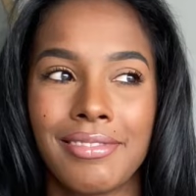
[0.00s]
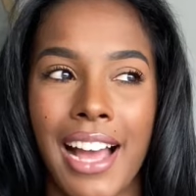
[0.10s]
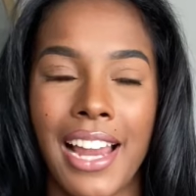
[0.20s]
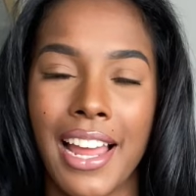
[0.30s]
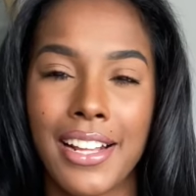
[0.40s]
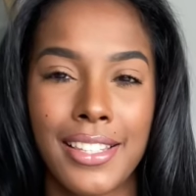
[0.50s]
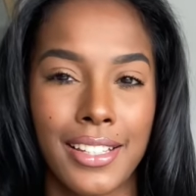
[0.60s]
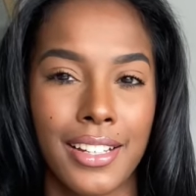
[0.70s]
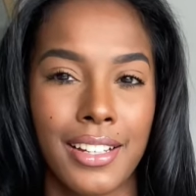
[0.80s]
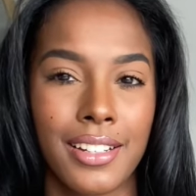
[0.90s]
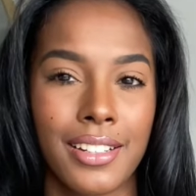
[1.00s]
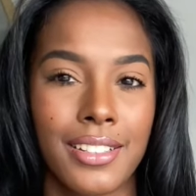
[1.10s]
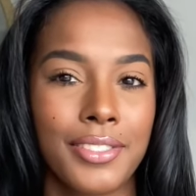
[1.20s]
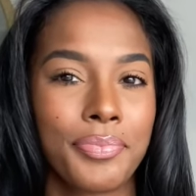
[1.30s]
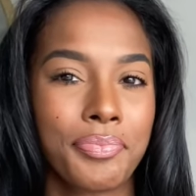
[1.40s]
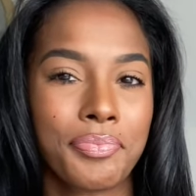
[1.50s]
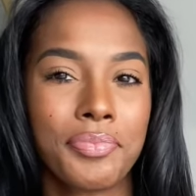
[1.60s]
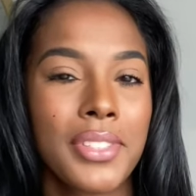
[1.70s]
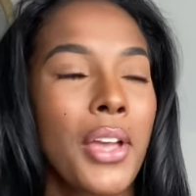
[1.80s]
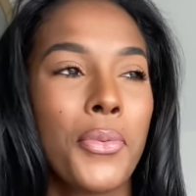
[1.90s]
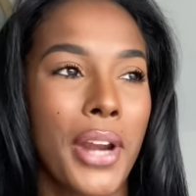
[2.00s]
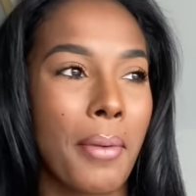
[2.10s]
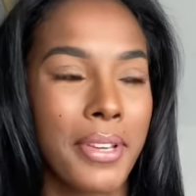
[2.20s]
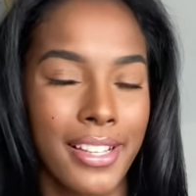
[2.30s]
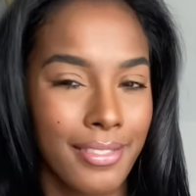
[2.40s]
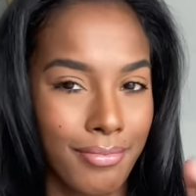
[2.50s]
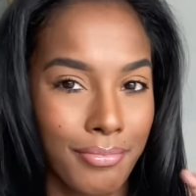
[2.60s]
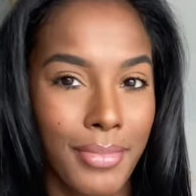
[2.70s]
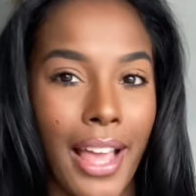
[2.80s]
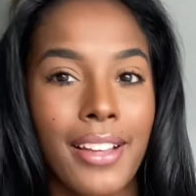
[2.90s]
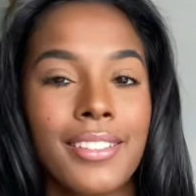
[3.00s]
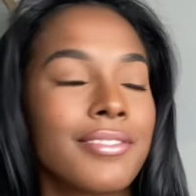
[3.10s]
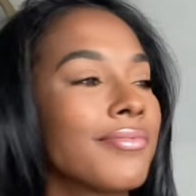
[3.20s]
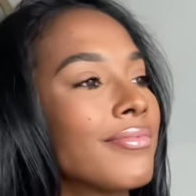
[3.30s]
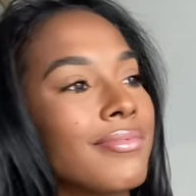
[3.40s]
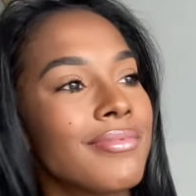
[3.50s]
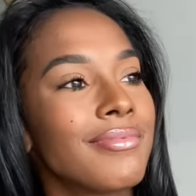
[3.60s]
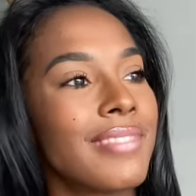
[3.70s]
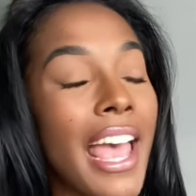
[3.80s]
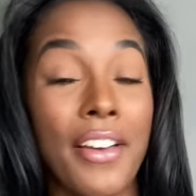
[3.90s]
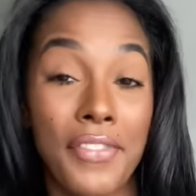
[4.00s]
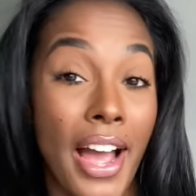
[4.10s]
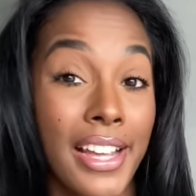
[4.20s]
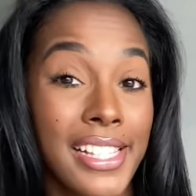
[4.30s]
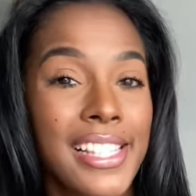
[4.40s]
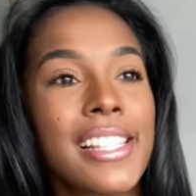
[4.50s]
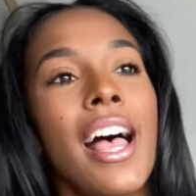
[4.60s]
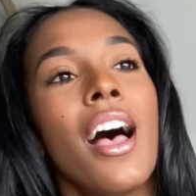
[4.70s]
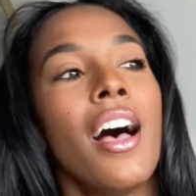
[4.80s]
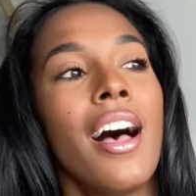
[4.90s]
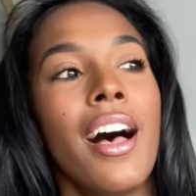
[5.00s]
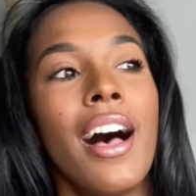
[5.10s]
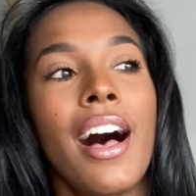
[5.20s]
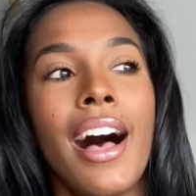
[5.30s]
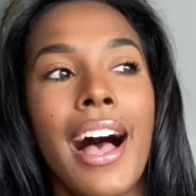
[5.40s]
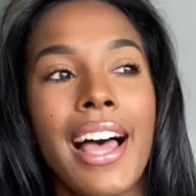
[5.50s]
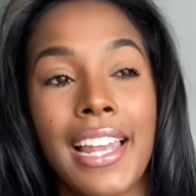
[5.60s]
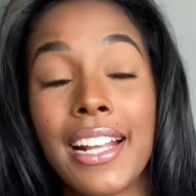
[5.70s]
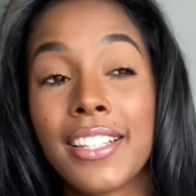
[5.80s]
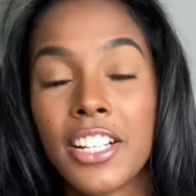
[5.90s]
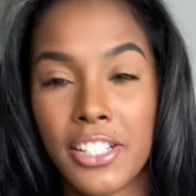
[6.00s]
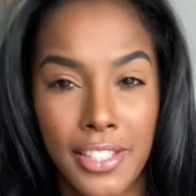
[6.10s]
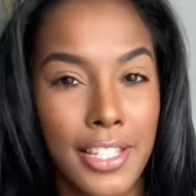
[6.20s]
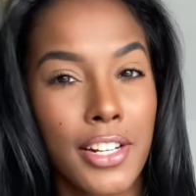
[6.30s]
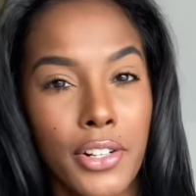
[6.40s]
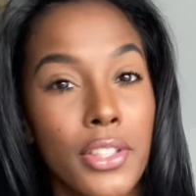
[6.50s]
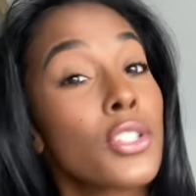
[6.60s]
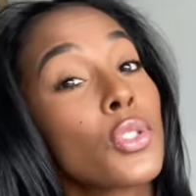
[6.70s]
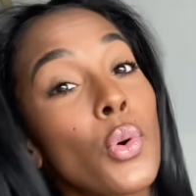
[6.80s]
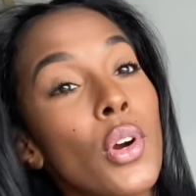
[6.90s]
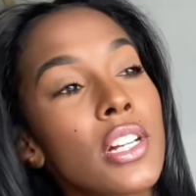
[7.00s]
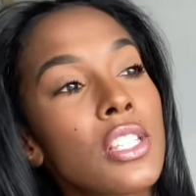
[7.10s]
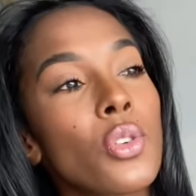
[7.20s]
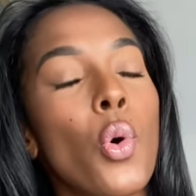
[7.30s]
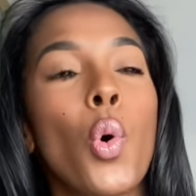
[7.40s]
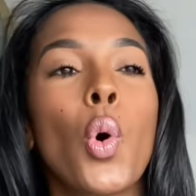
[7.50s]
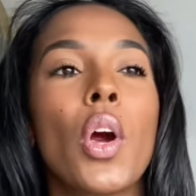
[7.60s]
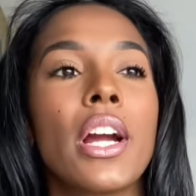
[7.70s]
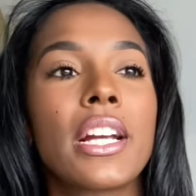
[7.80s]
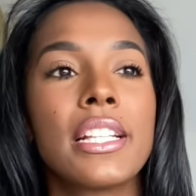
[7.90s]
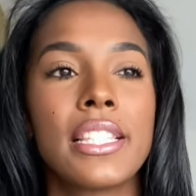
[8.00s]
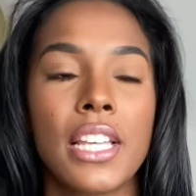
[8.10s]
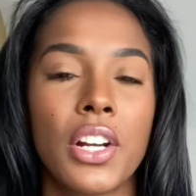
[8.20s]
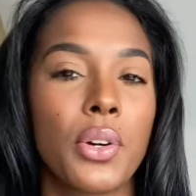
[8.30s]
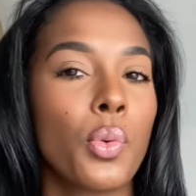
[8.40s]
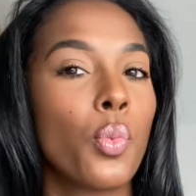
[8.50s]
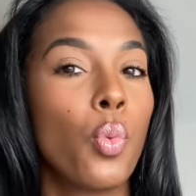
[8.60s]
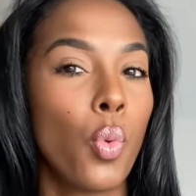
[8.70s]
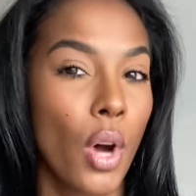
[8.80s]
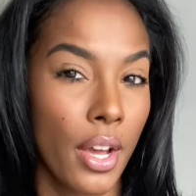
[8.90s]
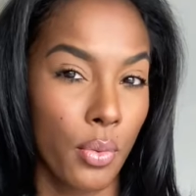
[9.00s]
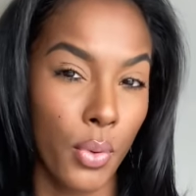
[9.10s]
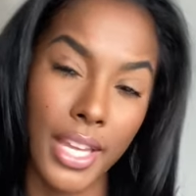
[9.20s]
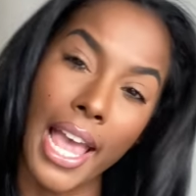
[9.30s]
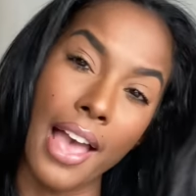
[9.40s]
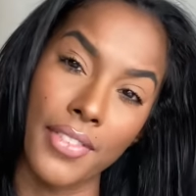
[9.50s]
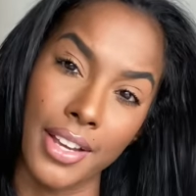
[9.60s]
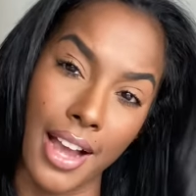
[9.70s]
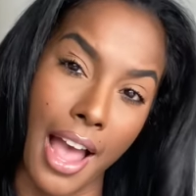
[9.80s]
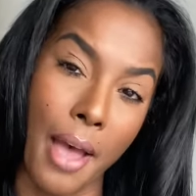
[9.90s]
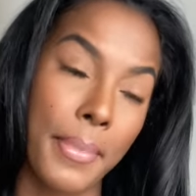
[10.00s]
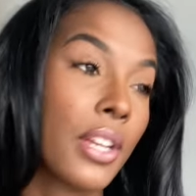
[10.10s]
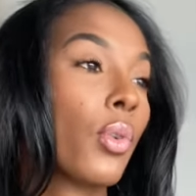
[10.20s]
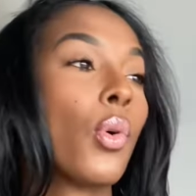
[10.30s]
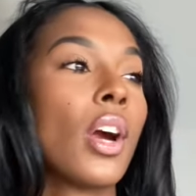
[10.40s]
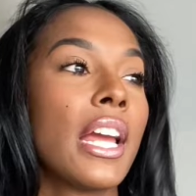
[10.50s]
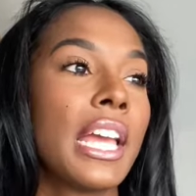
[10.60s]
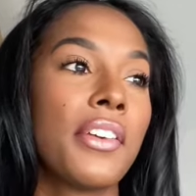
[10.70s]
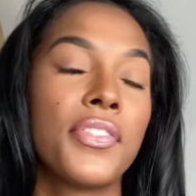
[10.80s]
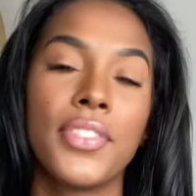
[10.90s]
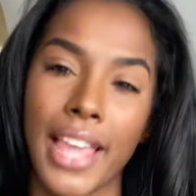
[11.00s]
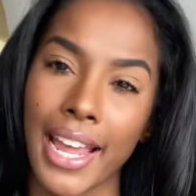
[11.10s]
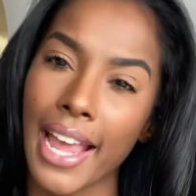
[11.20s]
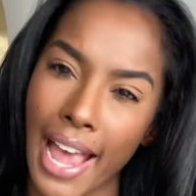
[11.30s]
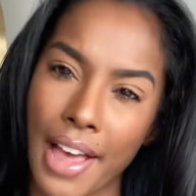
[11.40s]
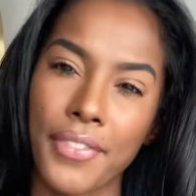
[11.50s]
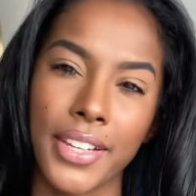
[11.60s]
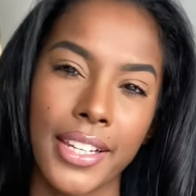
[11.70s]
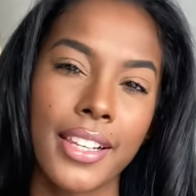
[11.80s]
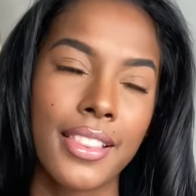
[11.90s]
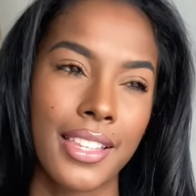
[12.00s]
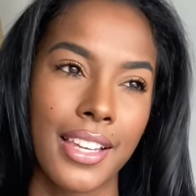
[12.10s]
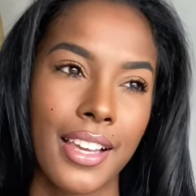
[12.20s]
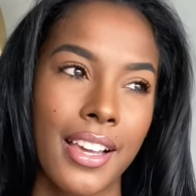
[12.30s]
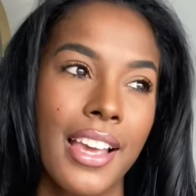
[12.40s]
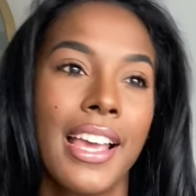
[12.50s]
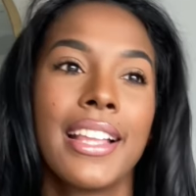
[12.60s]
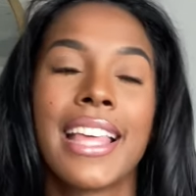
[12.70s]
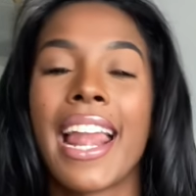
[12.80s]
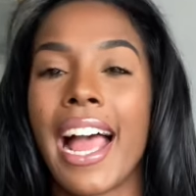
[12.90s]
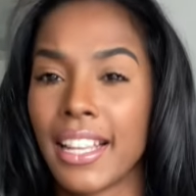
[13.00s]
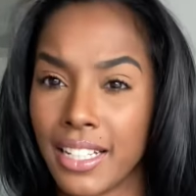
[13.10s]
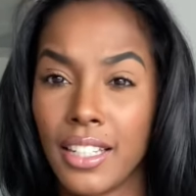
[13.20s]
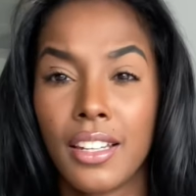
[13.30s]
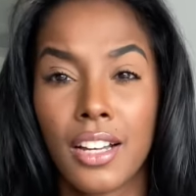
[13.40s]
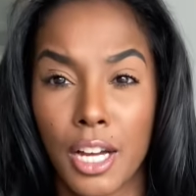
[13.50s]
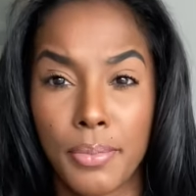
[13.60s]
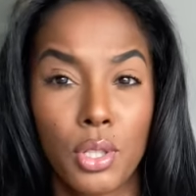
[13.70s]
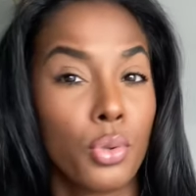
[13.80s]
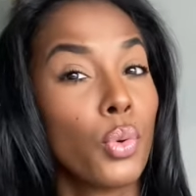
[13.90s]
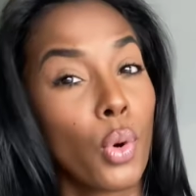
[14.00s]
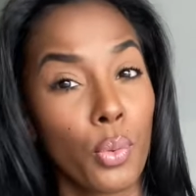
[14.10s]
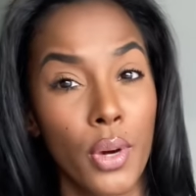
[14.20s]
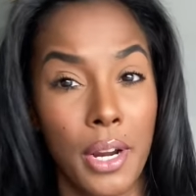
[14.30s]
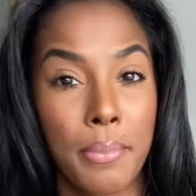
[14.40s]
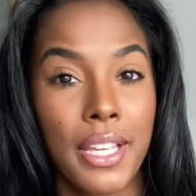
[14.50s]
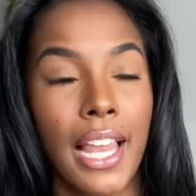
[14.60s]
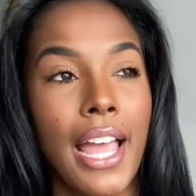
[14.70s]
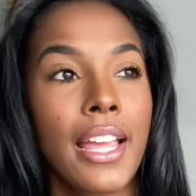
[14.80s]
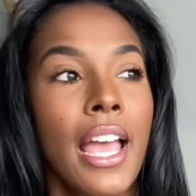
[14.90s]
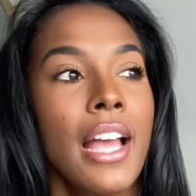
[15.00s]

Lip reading: I like to, when I'm getting like advice, I like to consider the source or consider what we have in common or if they have anything that I could look up to or want to be like.